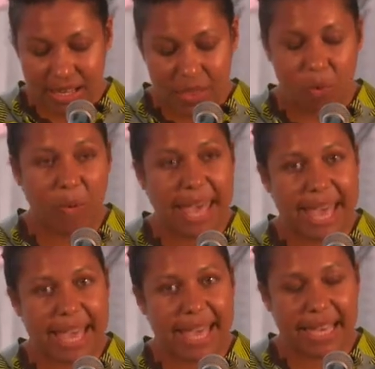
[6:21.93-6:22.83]
the
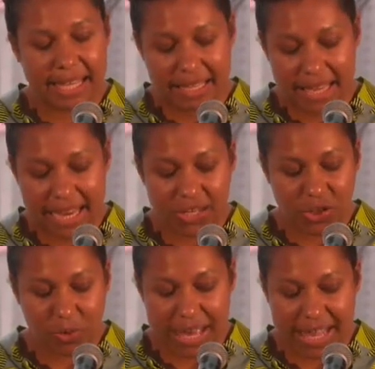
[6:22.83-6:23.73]
way it
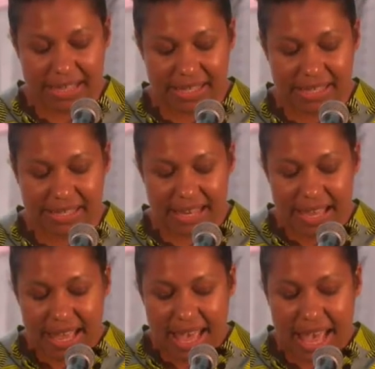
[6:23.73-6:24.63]
twins
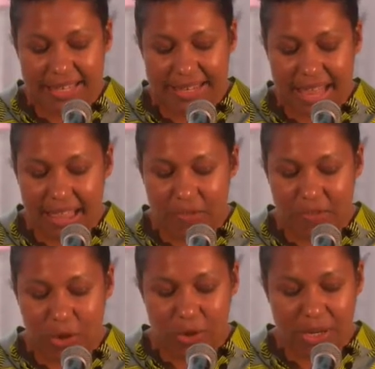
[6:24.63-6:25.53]
a
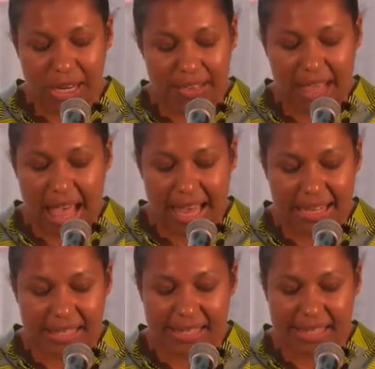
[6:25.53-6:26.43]
telephone
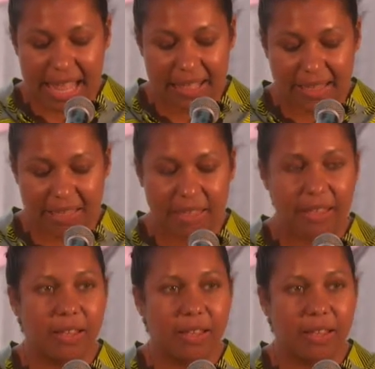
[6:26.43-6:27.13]
line's length